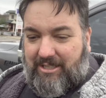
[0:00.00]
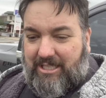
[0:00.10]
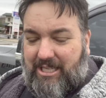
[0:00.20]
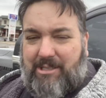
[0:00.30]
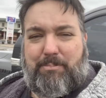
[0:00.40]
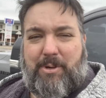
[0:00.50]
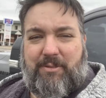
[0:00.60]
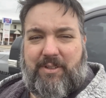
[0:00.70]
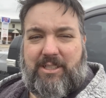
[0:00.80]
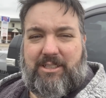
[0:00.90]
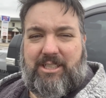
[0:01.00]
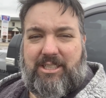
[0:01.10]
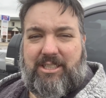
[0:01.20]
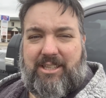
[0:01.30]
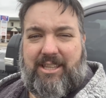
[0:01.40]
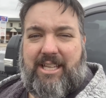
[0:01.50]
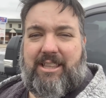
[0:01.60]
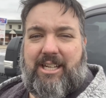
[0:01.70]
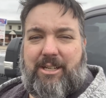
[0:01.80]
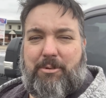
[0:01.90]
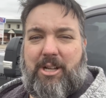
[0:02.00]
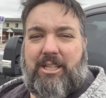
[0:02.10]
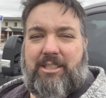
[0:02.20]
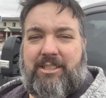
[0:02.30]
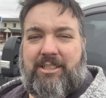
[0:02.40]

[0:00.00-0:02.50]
the perfect thing that I want.